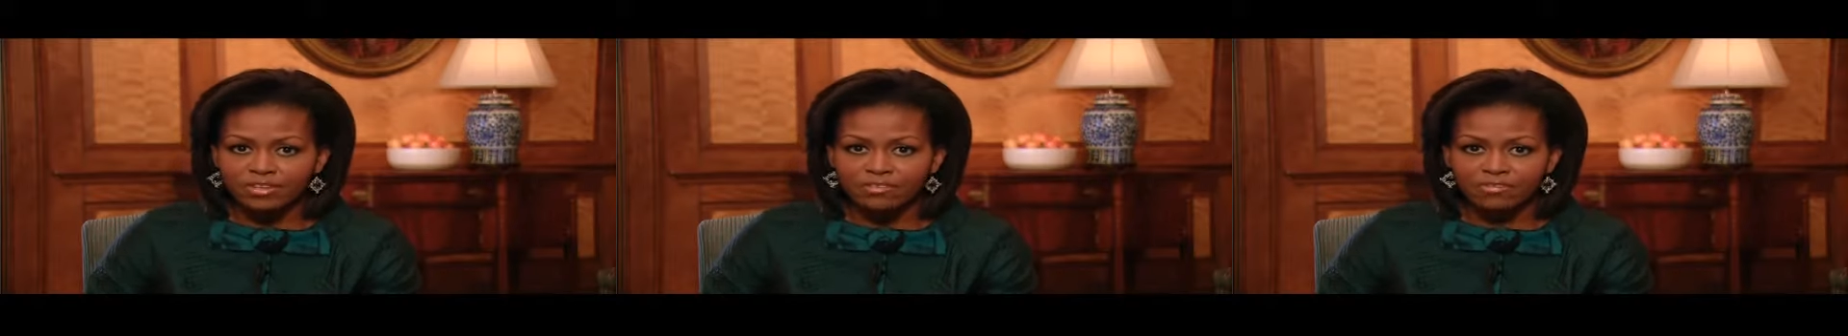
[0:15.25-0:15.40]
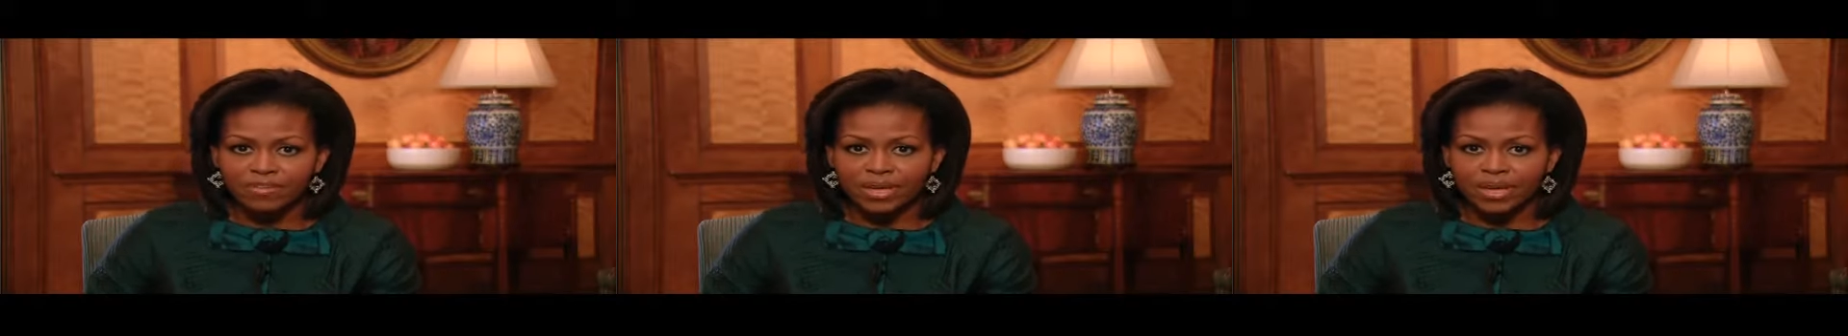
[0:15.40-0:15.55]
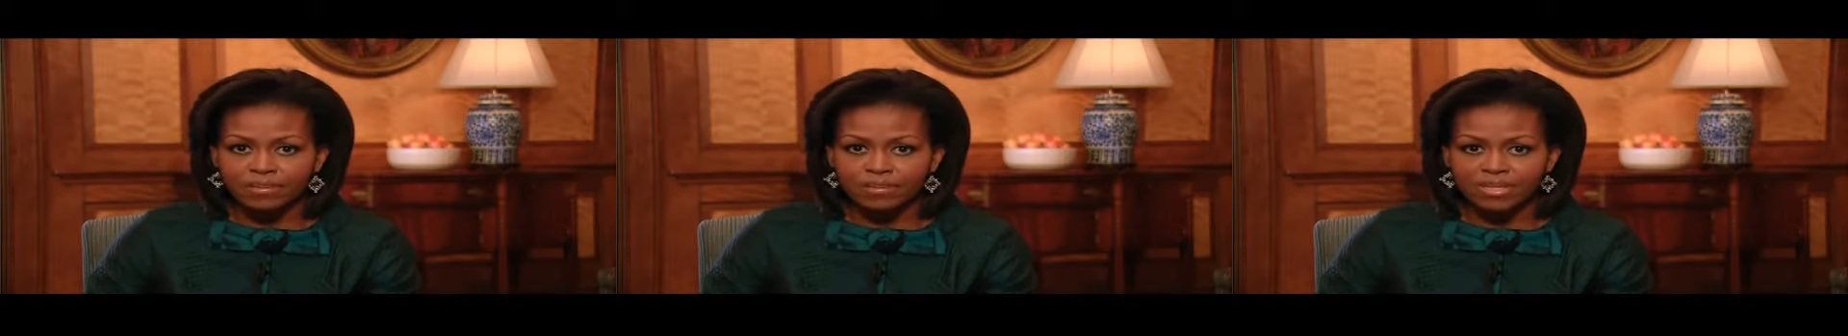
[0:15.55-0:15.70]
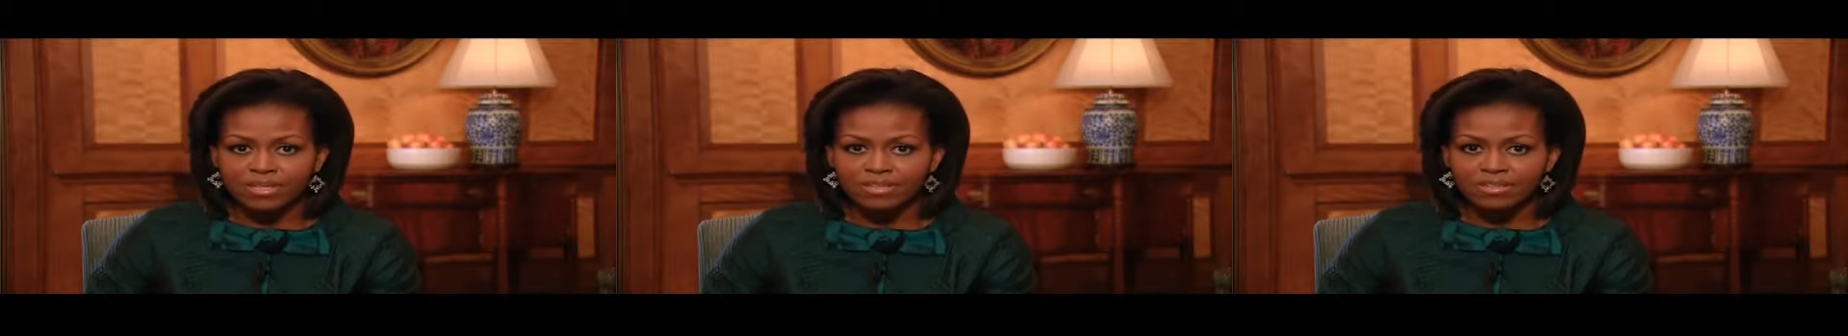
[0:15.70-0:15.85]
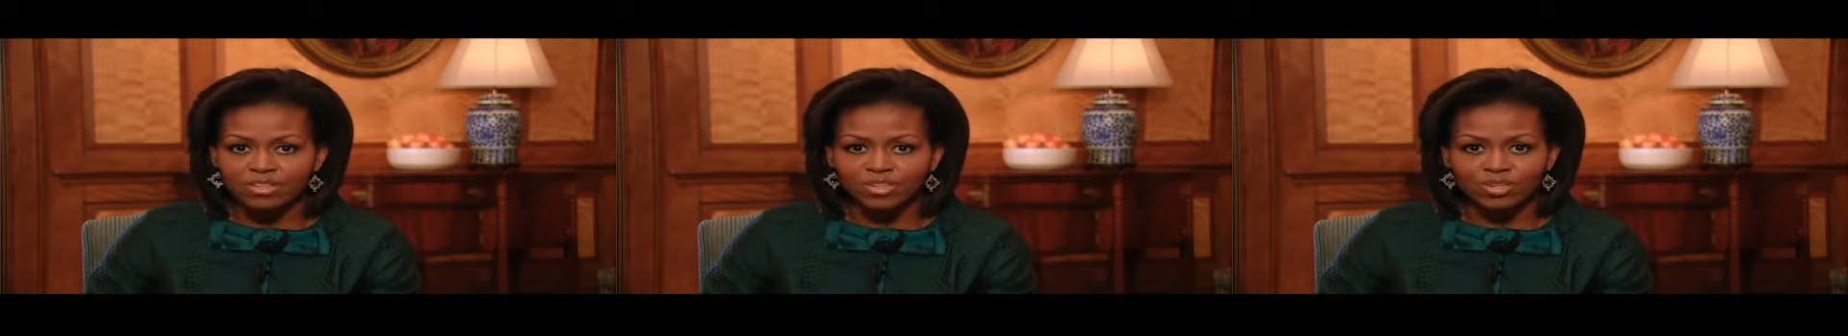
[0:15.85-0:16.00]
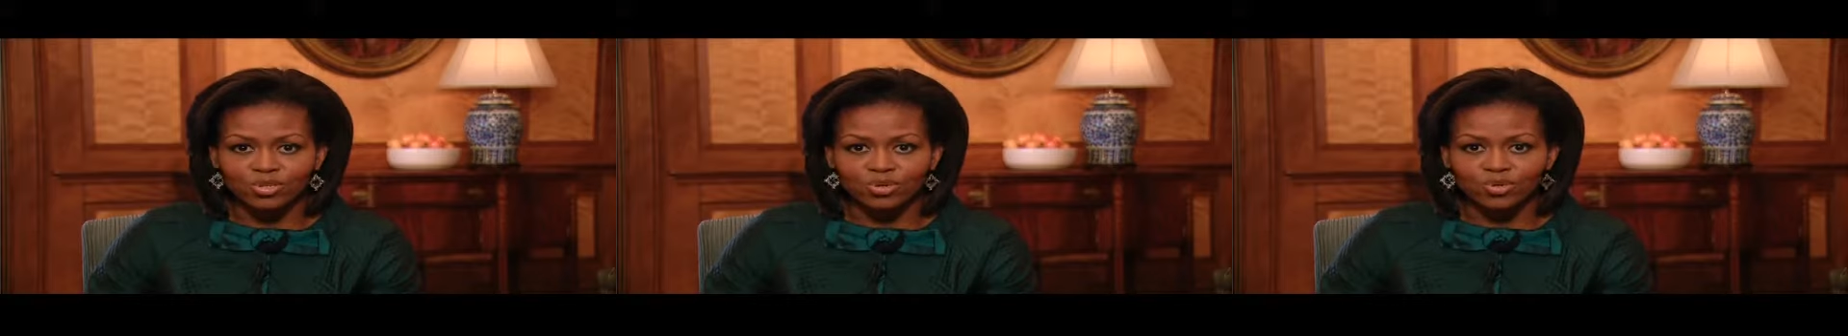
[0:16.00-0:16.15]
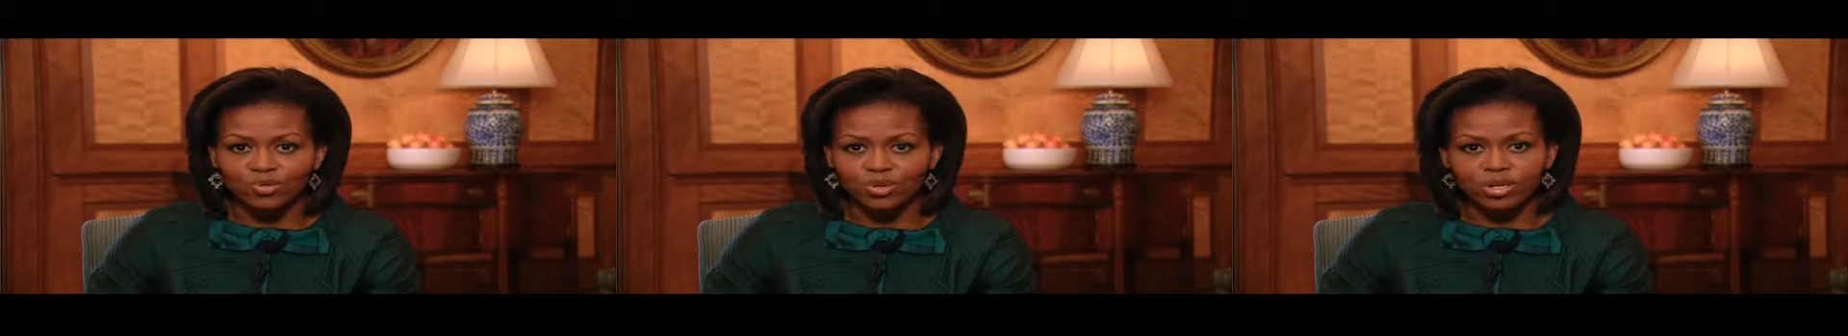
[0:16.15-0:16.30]
families is
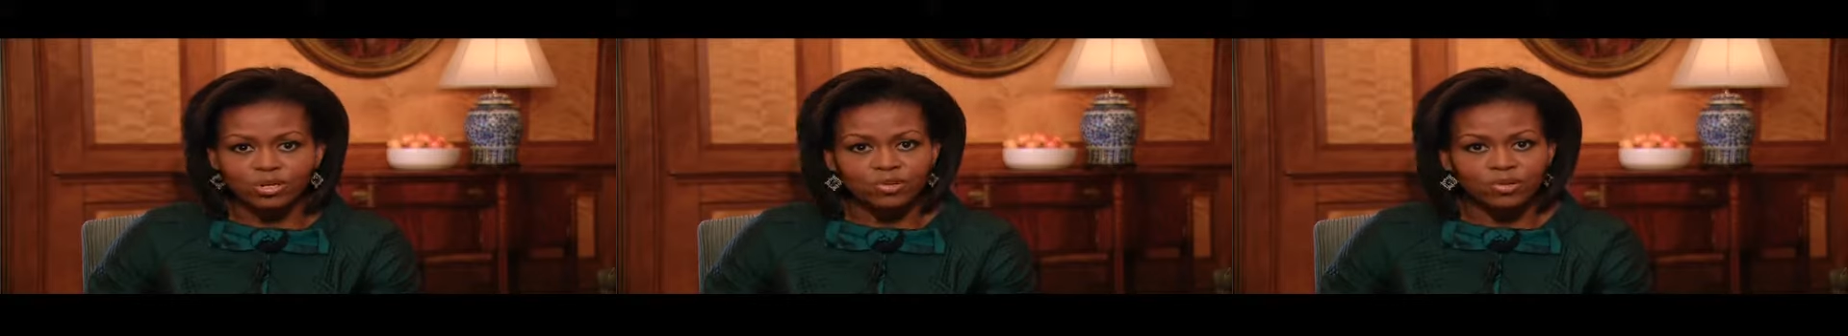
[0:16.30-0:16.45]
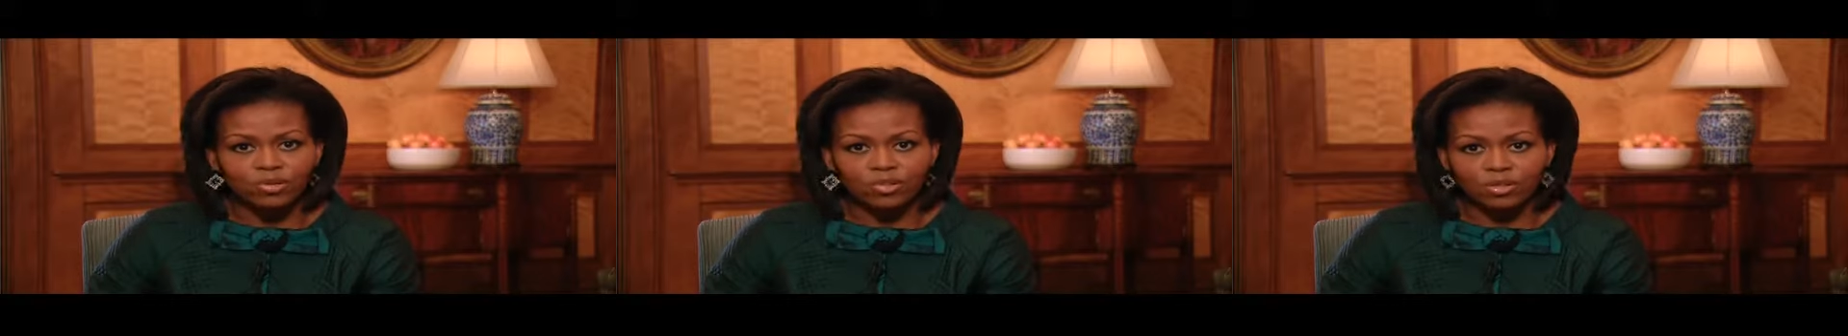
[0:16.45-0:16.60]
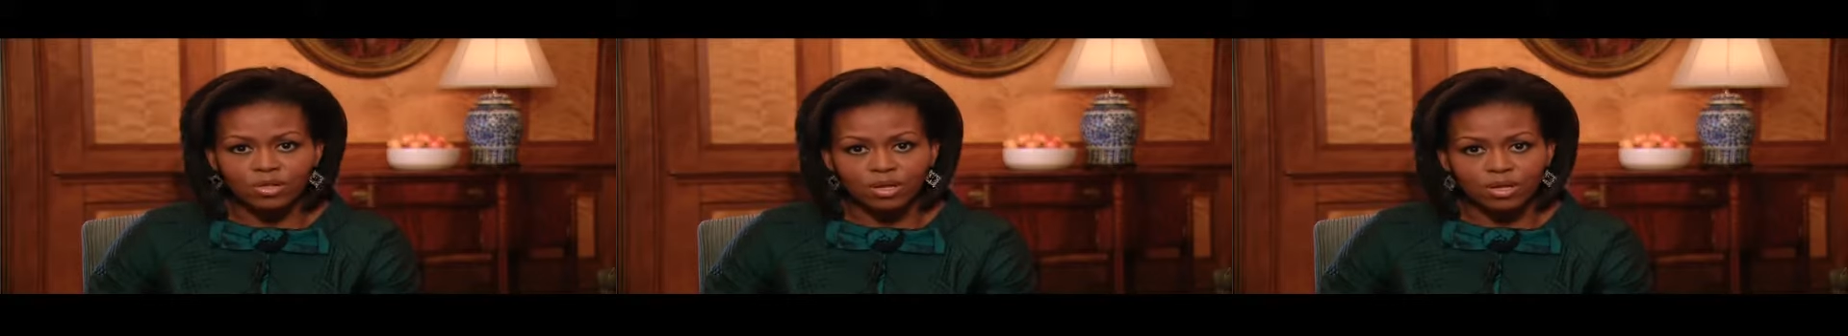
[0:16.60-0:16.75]
a critical